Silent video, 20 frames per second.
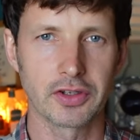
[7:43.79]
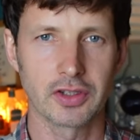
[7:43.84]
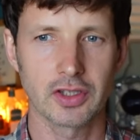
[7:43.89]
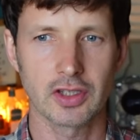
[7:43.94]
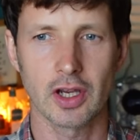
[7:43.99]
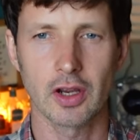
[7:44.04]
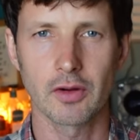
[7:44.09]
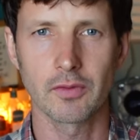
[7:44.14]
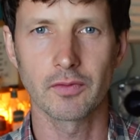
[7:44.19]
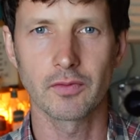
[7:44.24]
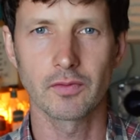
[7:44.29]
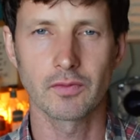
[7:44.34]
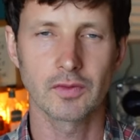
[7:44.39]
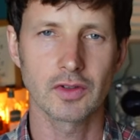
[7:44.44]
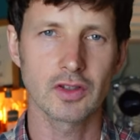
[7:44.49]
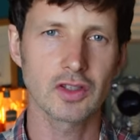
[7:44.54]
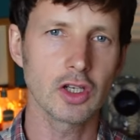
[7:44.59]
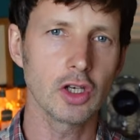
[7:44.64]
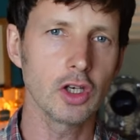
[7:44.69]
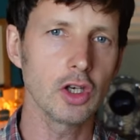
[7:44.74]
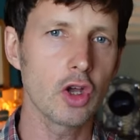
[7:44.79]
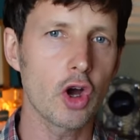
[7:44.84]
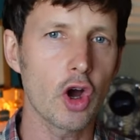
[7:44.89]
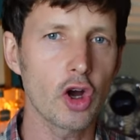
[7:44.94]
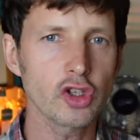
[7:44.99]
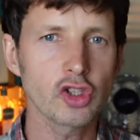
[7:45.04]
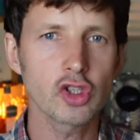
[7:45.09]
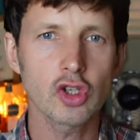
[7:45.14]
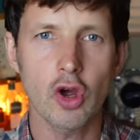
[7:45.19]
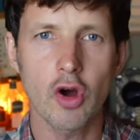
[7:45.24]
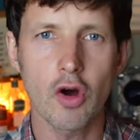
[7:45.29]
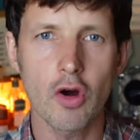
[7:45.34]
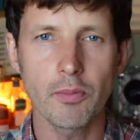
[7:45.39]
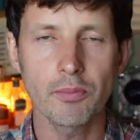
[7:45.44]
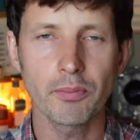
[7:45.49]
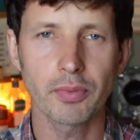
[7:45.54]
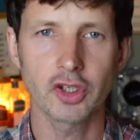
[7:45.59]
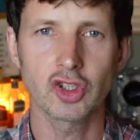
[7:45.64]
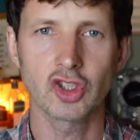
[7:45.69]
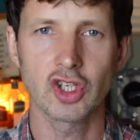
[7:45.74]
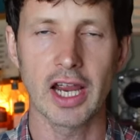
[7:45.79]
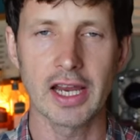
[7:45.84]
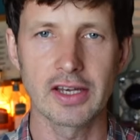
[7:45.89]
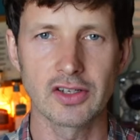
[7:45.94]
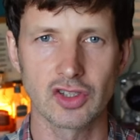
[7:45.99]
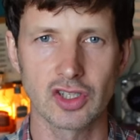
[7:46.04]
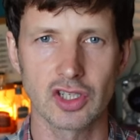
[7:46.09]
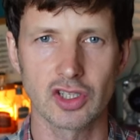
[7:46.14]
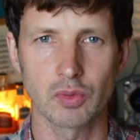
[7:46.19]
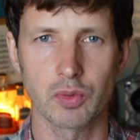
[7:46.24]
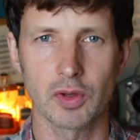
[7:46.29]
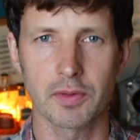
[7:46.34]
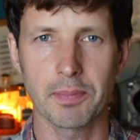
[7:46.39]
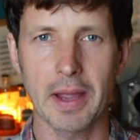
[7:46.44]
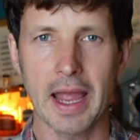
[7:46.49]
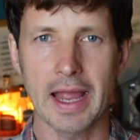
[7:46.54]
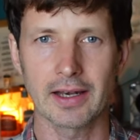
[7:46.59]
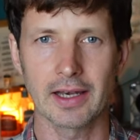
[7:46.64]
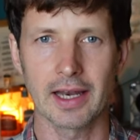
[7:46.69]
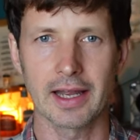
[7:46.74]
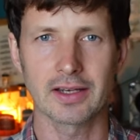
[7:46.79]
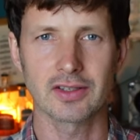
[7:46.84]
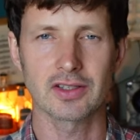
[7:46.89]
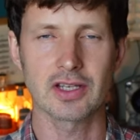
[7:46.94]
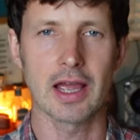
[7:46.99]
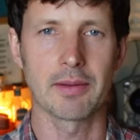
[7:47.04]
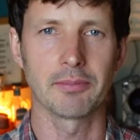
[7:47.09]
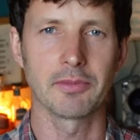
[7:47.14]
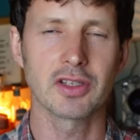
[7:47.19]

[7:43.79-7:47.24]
So there's a lot of timbre changes with Peg Leg Sam.